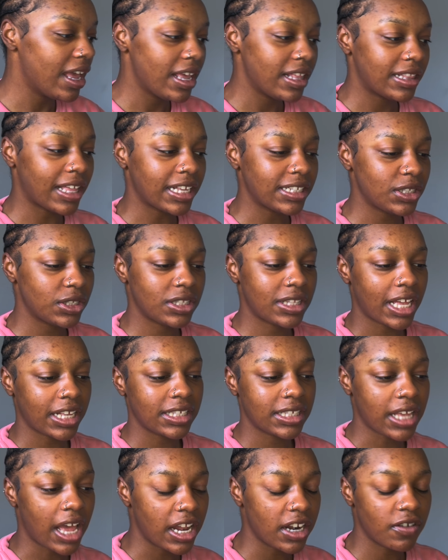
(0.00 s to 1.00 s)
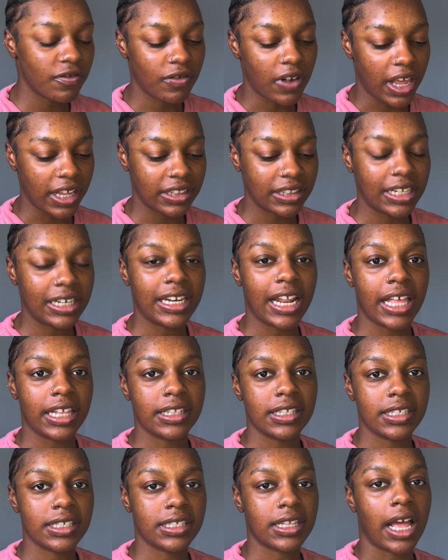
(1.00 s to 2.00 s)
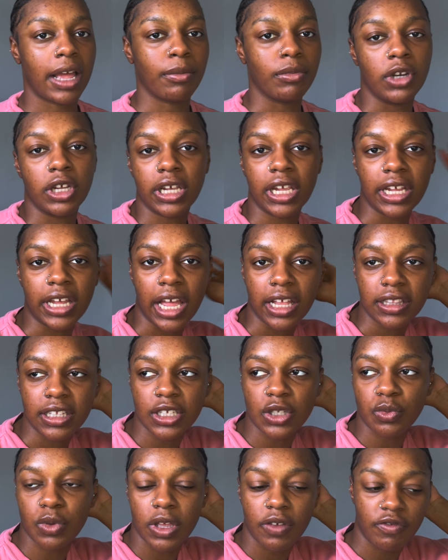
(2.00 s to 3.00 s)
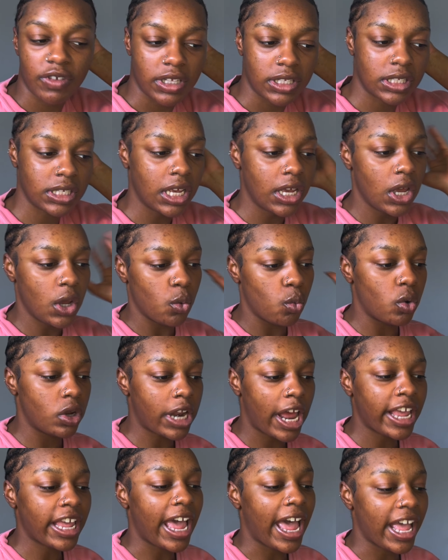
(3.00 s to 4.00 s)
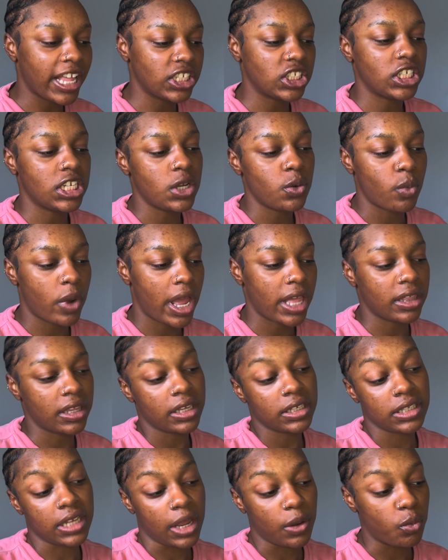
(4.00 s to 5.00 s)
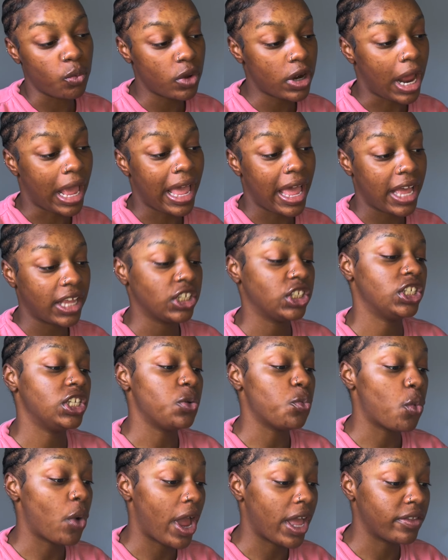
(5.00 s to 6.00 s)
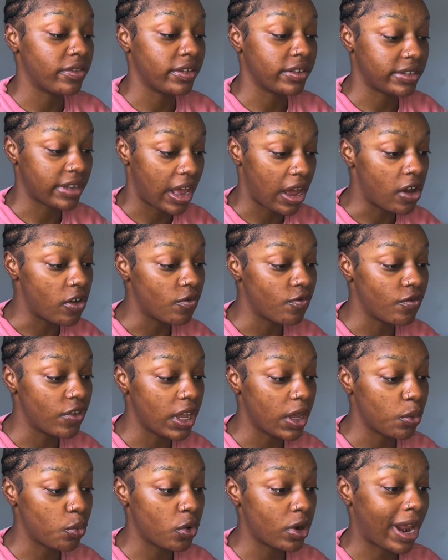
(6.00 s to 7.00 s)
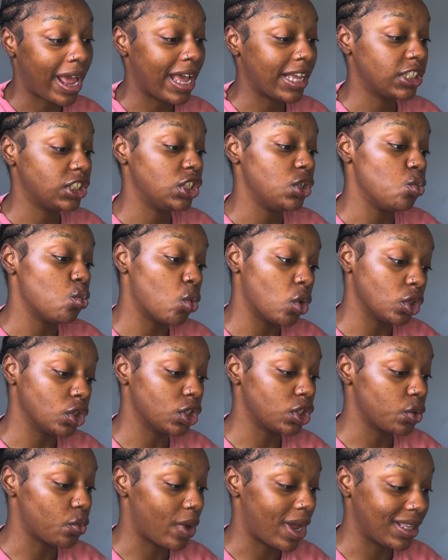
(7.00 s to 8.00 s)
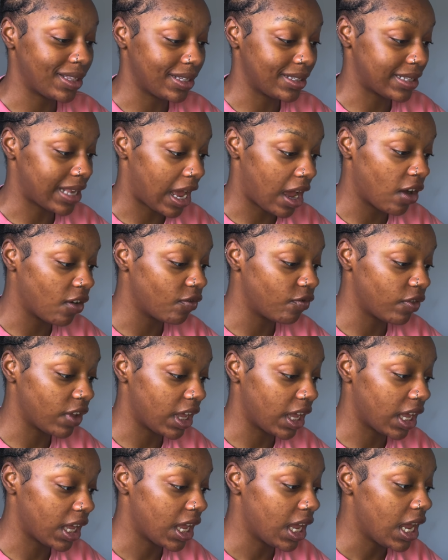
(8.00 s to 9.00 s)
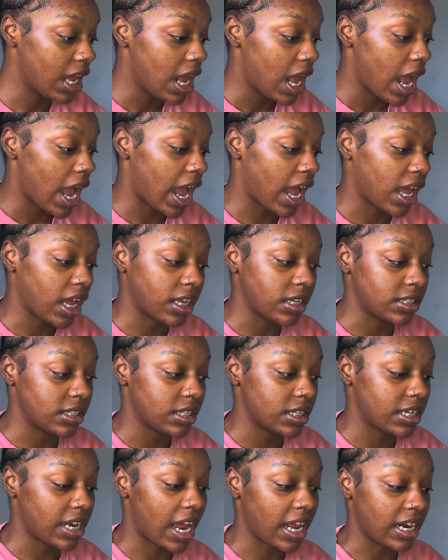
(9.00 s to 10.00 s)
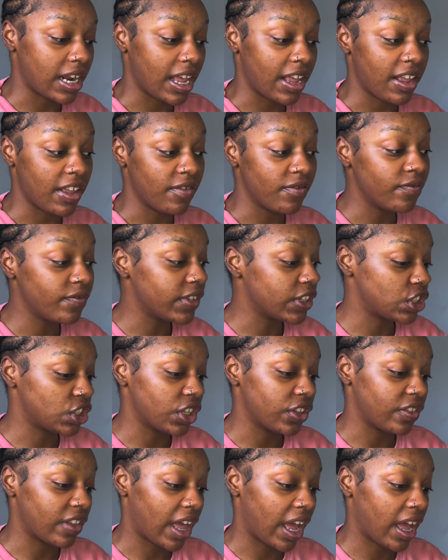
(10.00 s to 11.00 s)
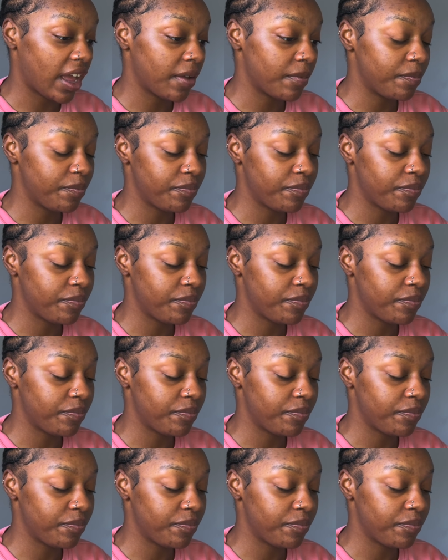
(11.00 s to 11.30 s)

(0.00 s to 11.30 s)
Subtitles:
That's kind of like the lens that I'm looking at this with, is would I actually wear this? Like, would I actually wear this outfit? Would I actually want to wear this outfit? And can I envision that?